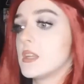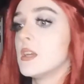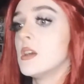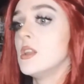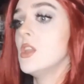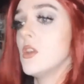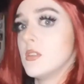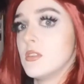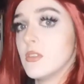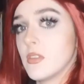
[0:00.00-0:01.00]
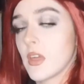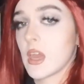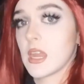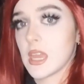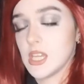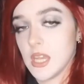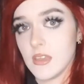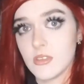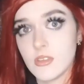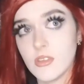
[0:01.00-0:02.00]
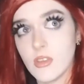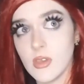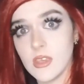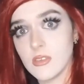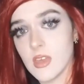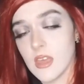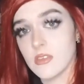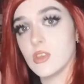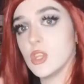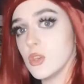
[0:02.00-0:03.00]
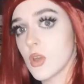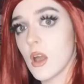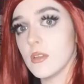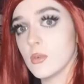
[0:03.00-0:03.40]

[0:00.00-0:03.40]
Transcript: the dad notices that they're going to get chased, so he says,